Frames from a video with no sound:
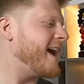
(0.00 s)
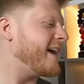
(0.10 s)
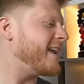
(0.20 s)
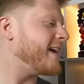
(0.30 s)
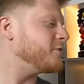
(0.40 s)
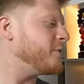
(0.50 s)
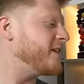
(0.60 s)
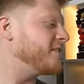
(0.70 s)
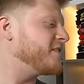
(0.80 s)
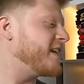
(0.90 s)
And as we
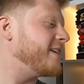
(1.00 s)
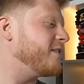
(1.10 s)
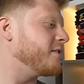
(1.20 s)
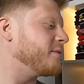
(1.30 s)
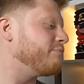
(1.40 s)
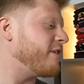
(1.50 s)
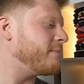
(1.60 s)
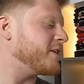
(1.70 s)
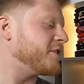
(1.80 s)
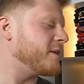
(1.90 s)
can see, look, the
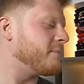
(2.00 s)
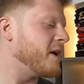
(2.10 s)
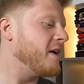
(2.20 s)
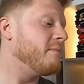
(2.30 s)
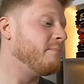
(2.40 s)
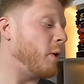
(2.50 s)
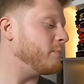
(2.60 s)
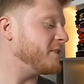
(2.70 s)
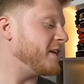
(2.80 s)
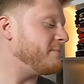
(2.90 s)
Premiership,
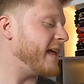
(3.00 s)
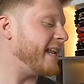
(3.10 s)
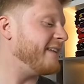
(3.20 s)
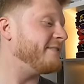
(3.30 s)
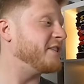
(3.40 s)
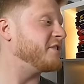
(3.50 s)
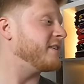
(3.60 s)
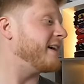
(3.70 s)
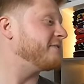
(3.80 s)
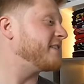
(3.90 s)
bottom team there,
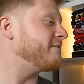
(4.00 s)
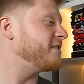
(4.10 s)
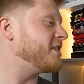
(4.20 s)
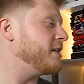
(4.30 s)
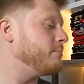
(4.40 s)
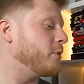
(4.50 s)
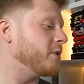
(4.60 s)
Livingston, have 17